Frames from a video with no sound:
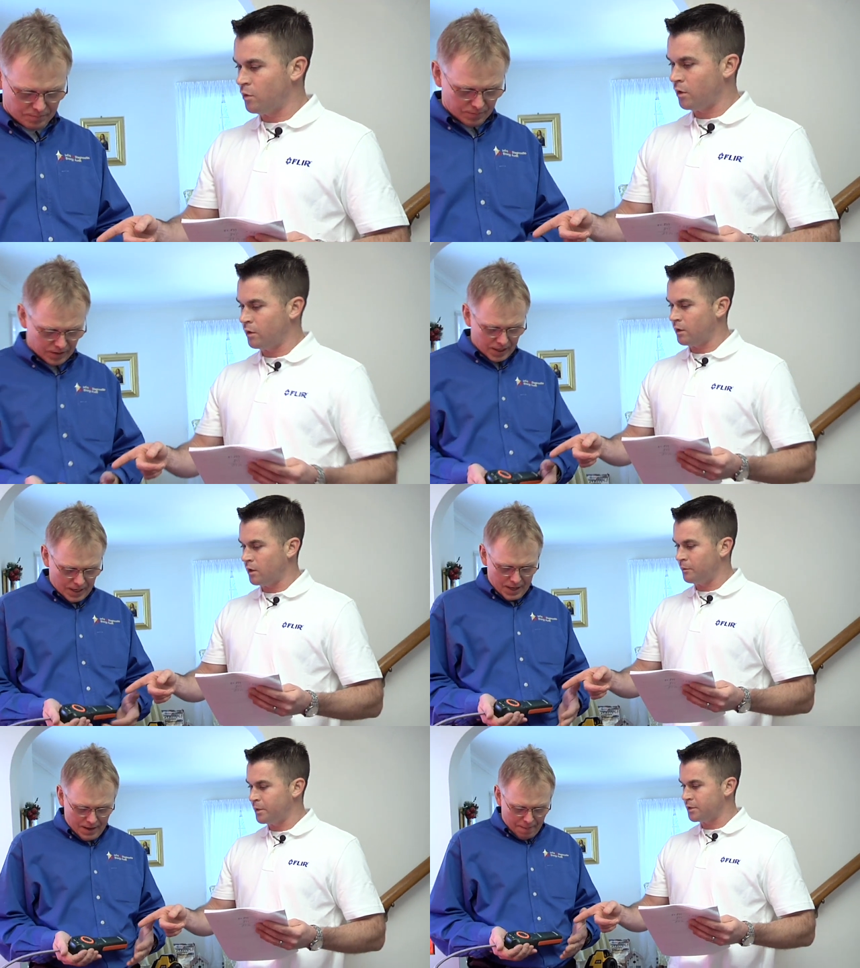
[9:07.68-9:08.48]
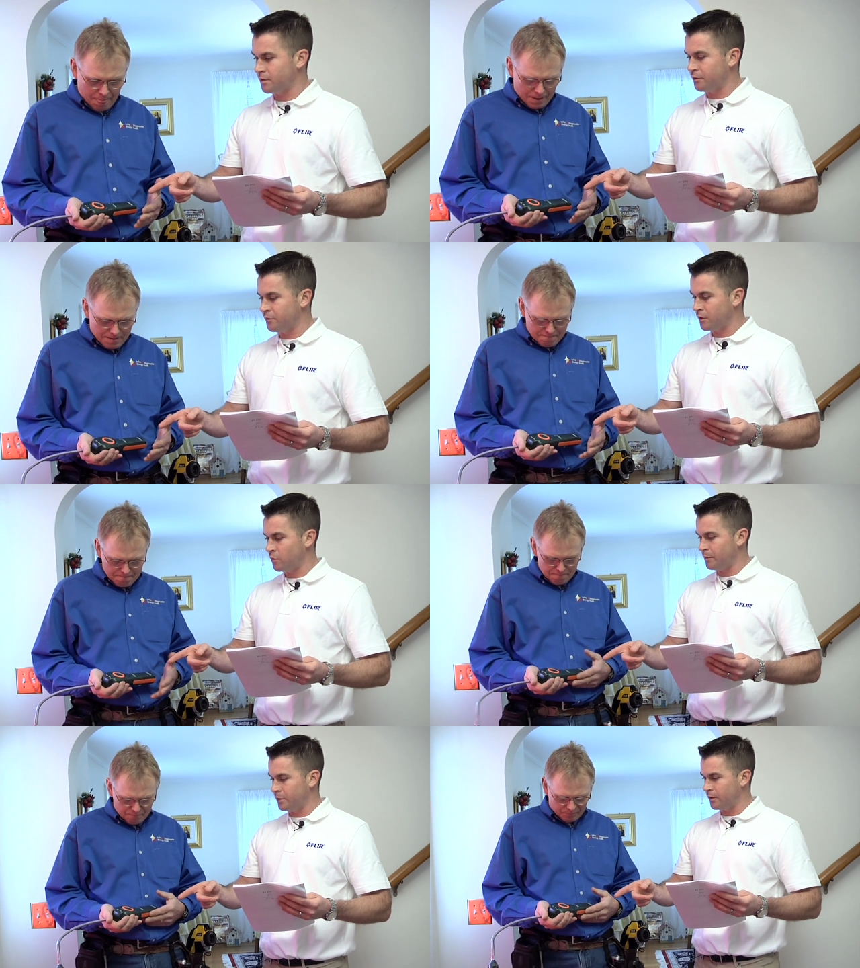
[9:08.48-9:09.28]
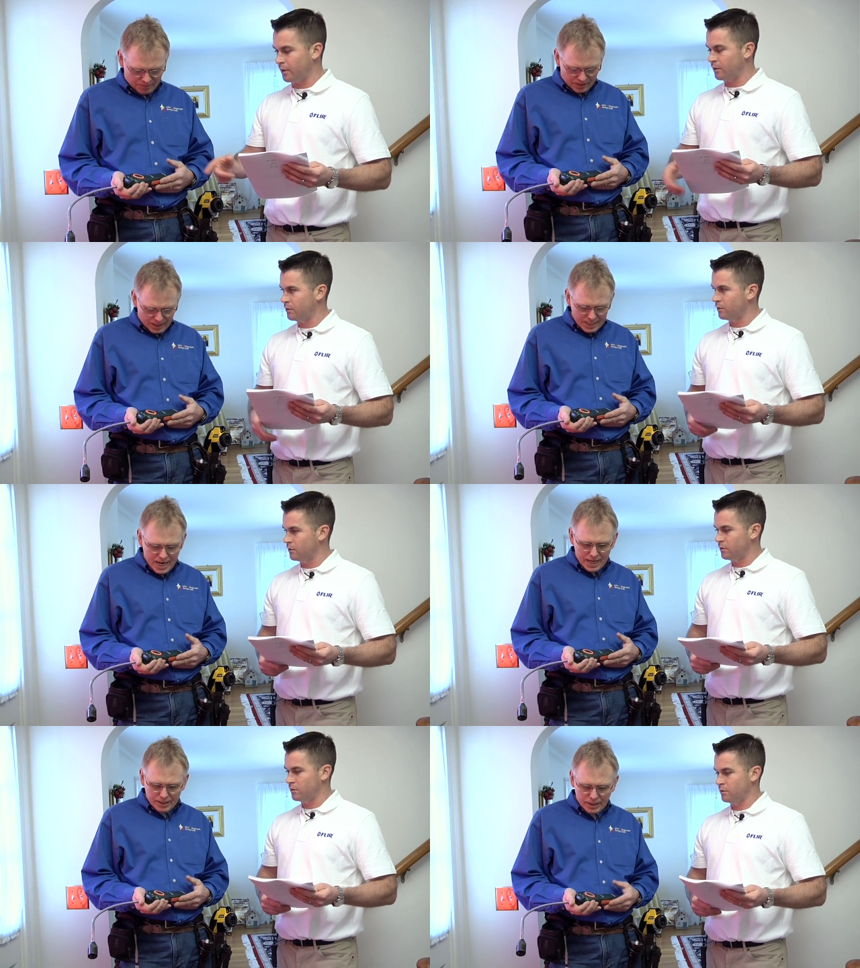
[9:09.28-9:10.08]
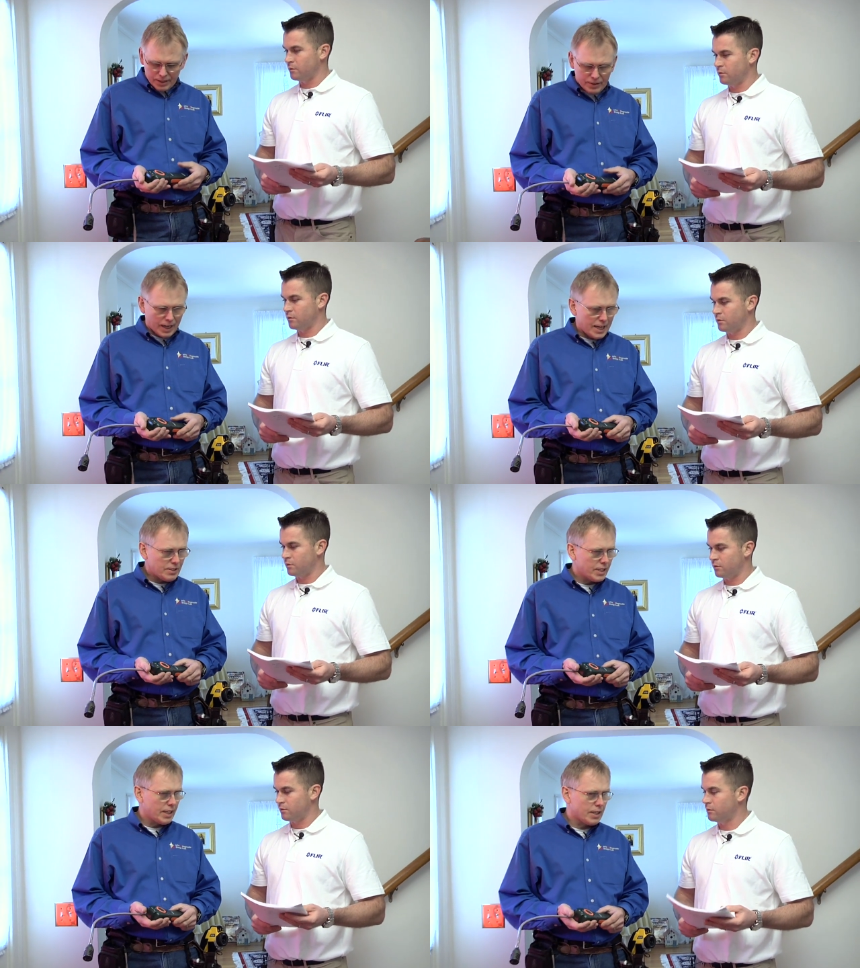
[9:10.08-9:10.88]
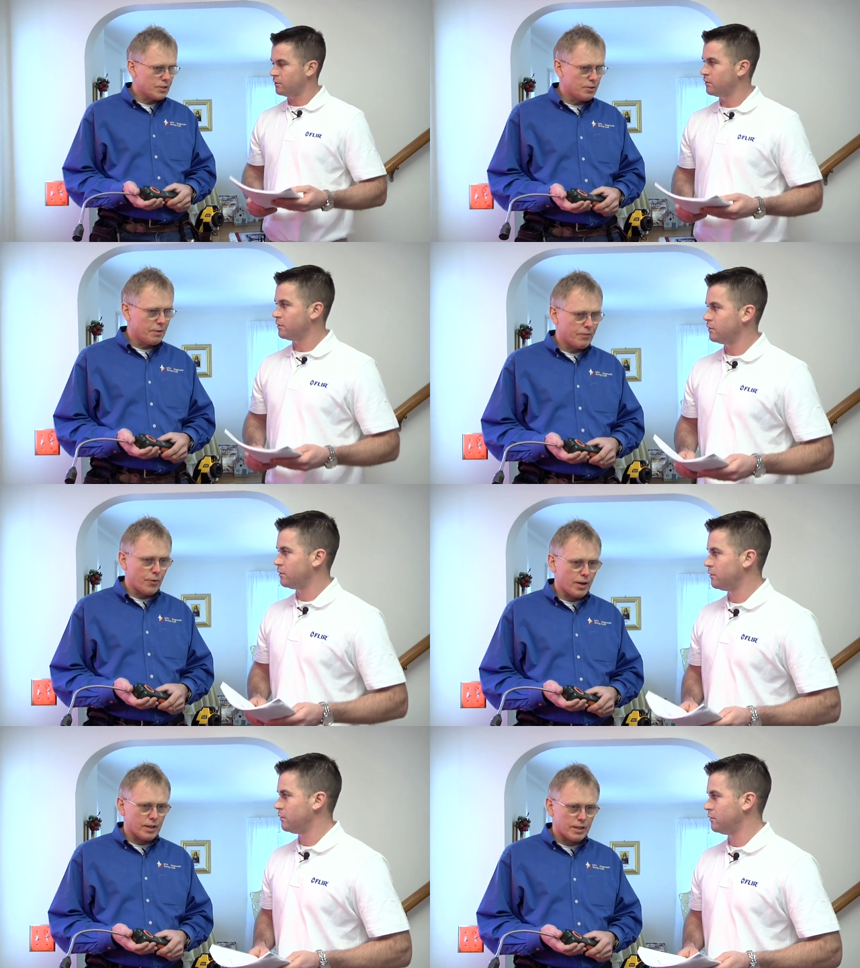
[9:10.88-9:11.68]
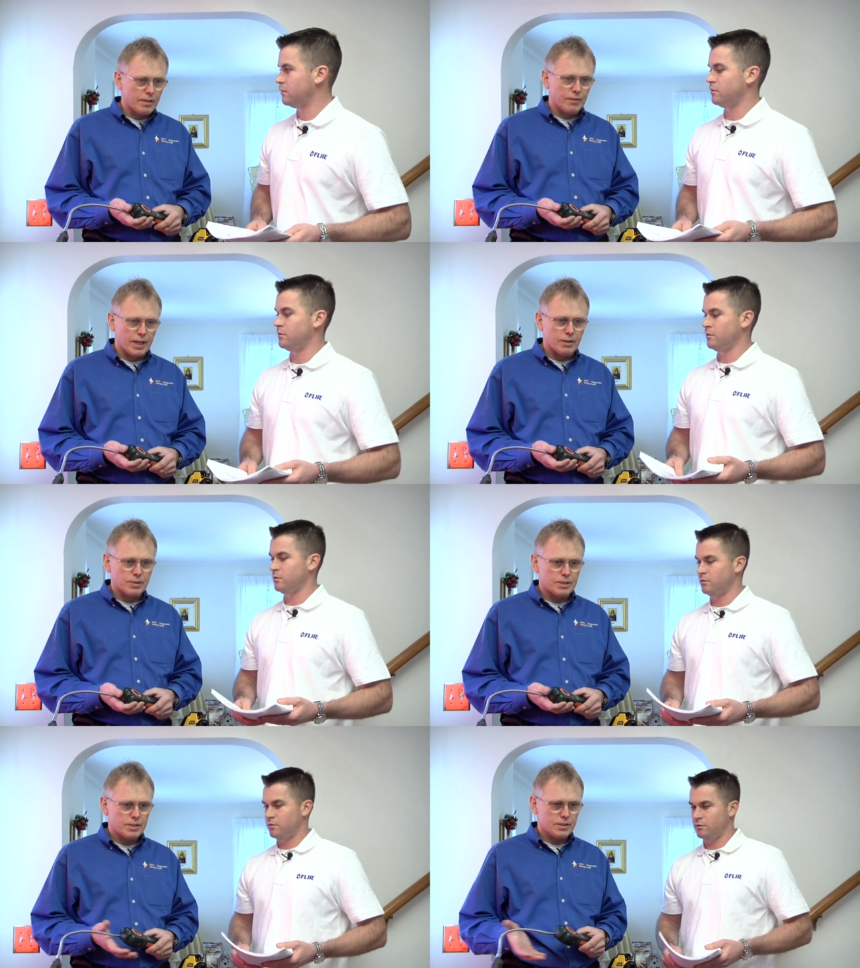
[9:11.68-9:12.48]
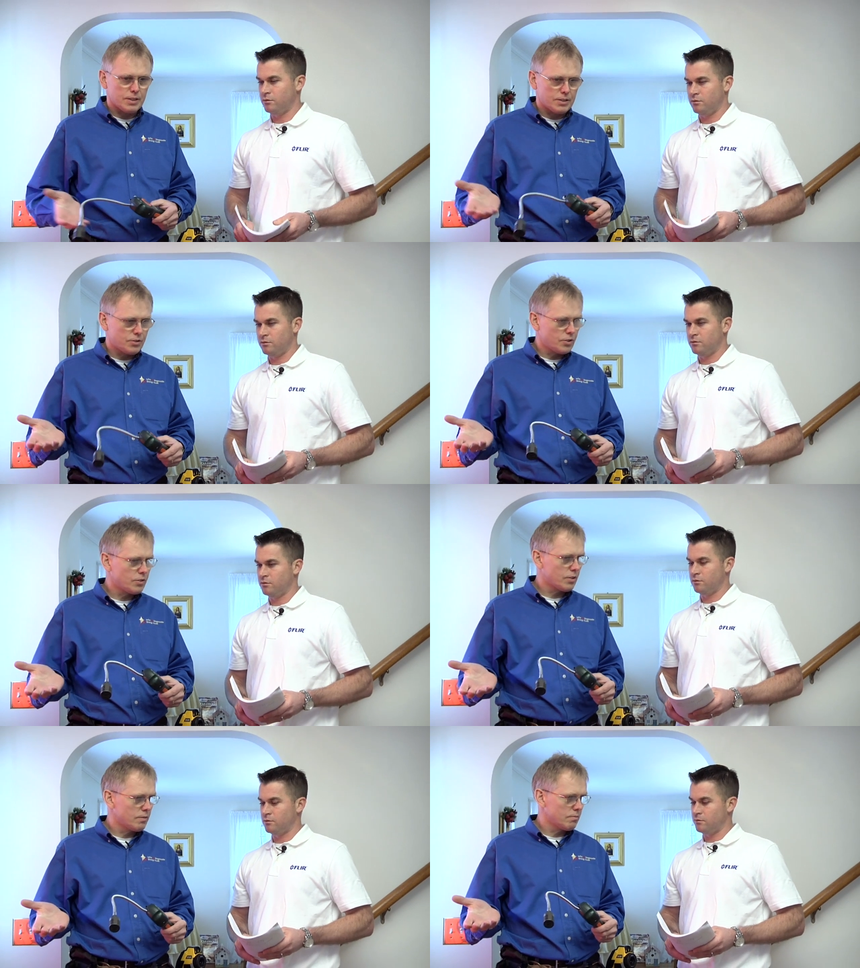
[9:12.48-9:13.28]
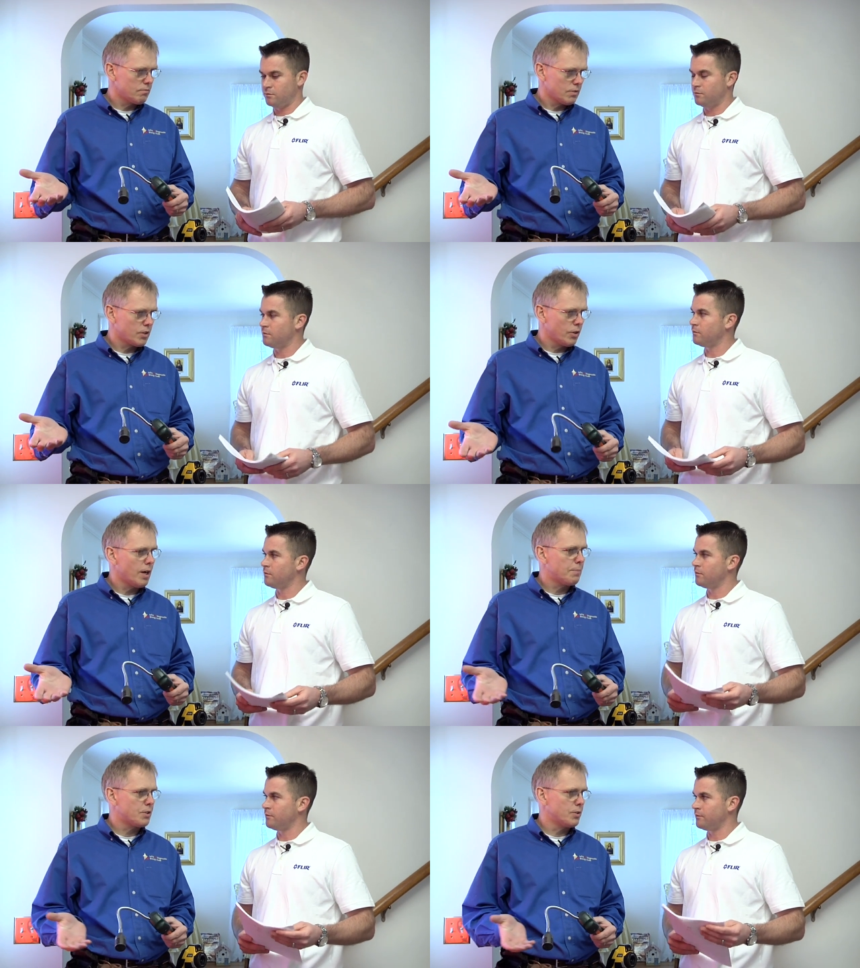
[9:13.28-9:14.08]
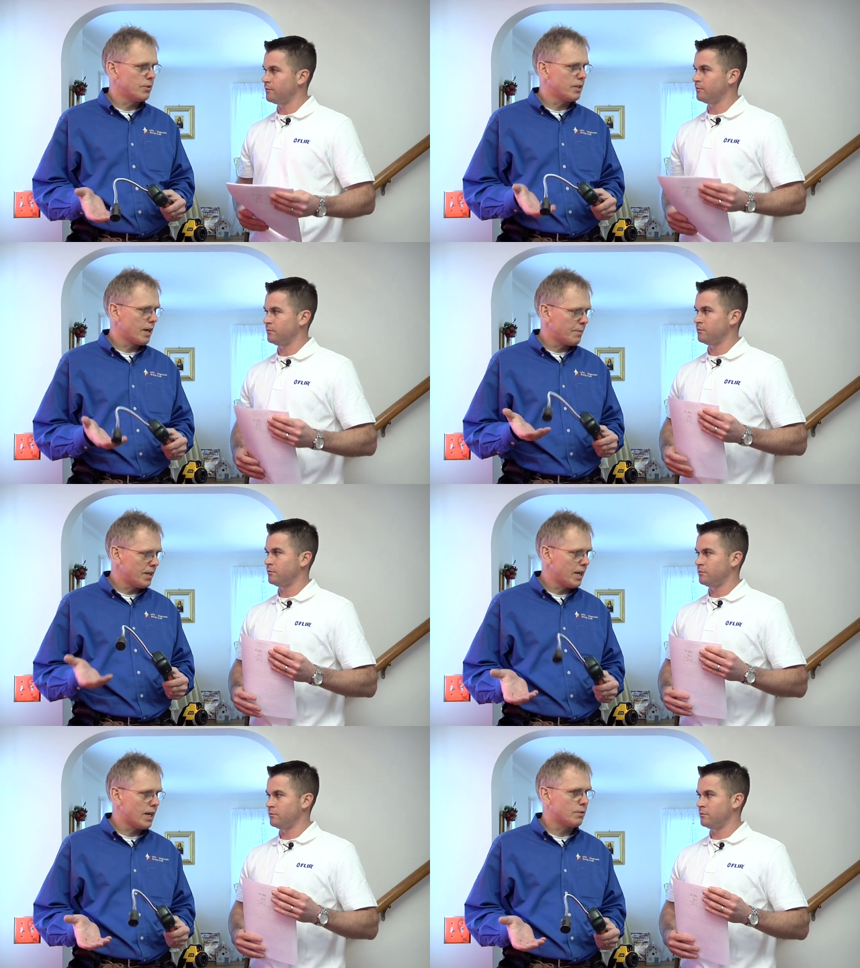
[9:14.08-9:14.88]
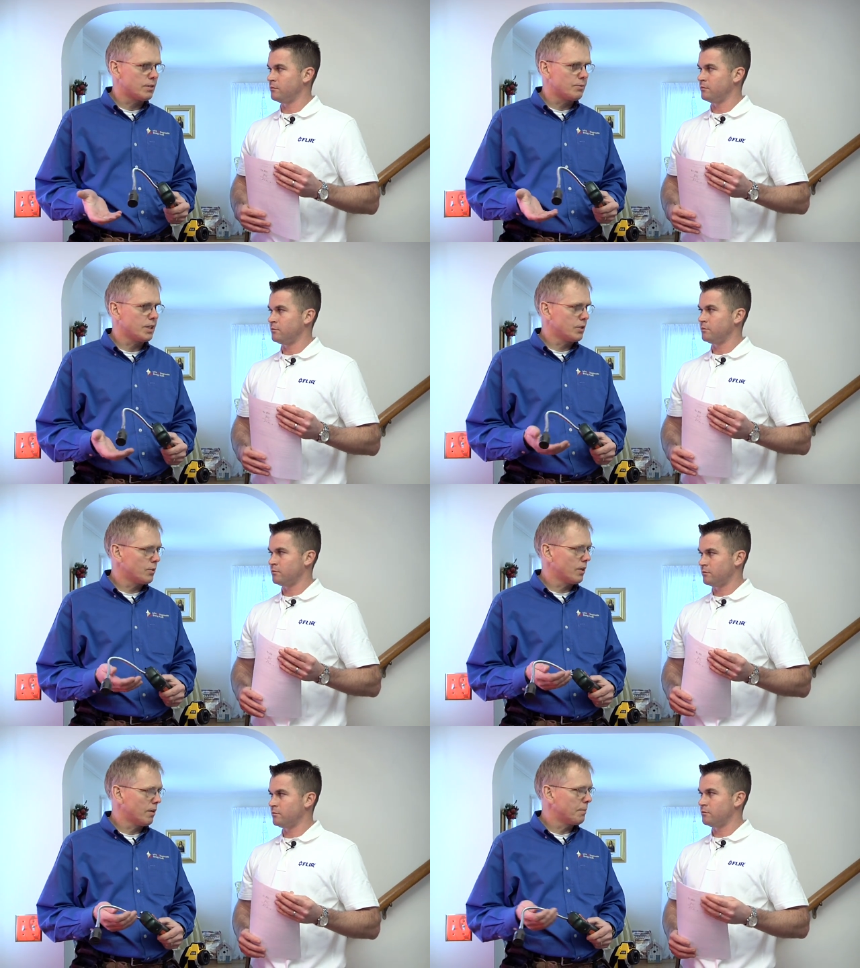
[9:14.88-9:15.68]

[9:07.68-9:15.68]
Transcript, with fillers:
Speaker 1: more uh, piece of equipment there.
Speaker 2: Yeah, uh, the last thing I do before I leave the house, it's, it's just a good opportunity. I'm in the house and we can do a little